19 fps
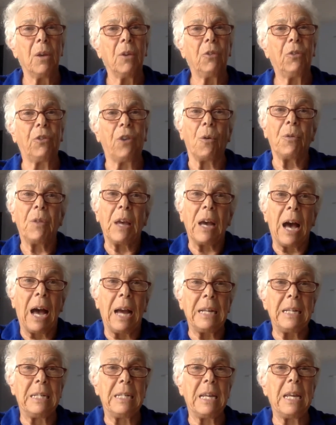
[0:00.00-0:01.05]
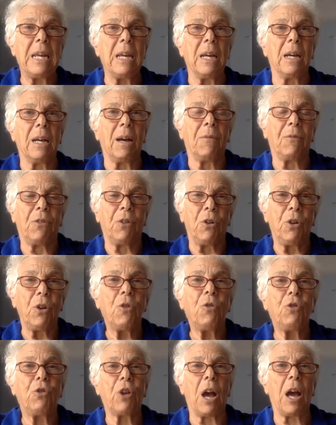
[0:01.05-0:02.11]
So, the idea of the
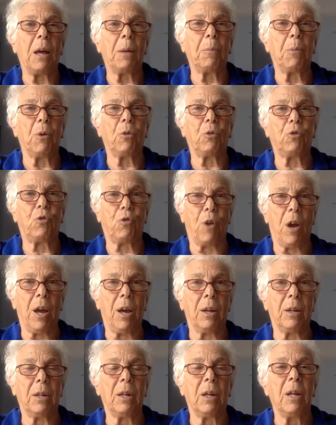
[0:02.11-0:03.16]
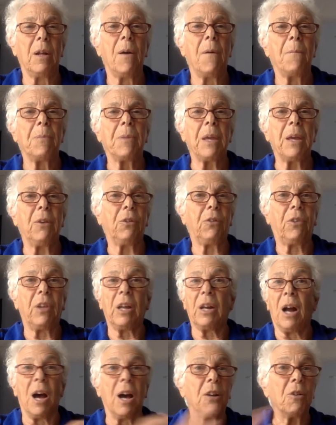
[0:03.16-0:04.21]
new childbirth trend is
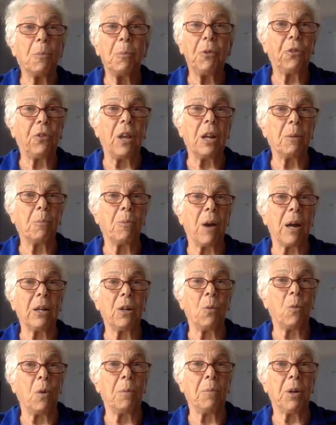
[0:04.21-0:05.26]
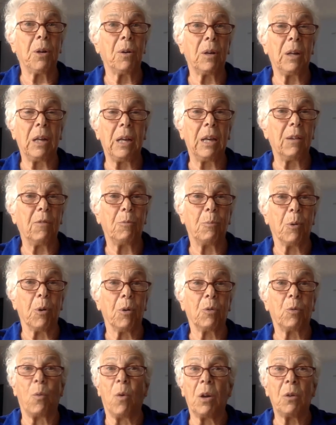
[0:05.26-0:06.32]
that 100% of pregnant women are going to give
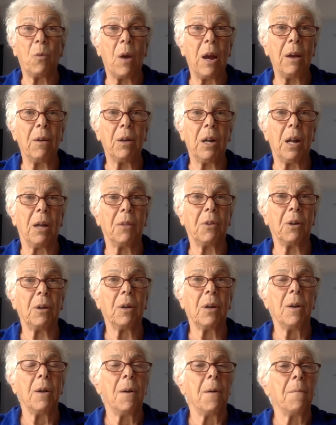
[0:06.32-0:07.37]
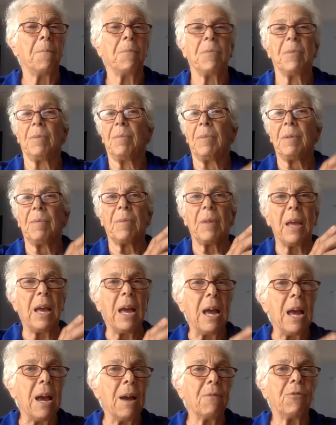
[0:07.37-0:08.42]
birth one way or another.
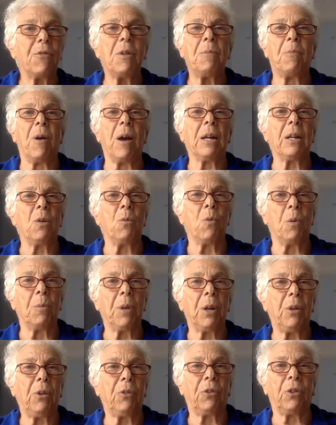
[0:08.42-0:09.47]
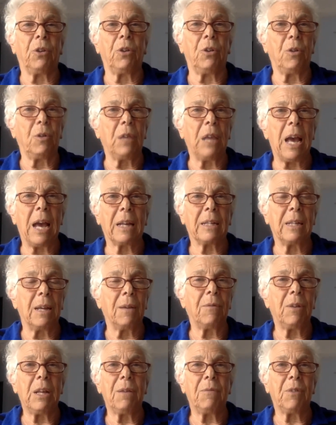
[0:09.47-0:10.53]
Every pregnant woman is going to do the
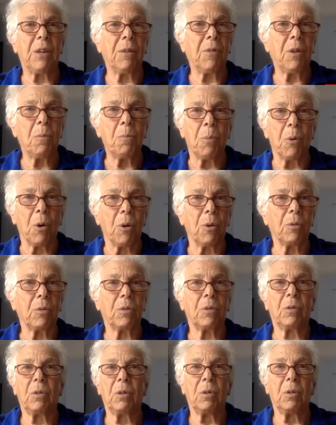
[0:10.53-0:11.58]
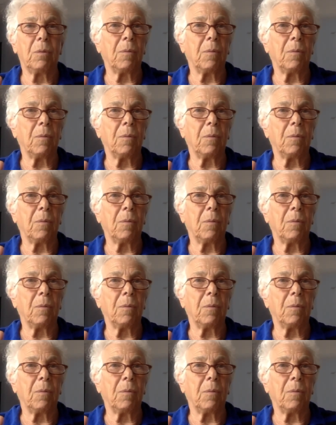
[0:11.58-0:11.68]
activity of giving birth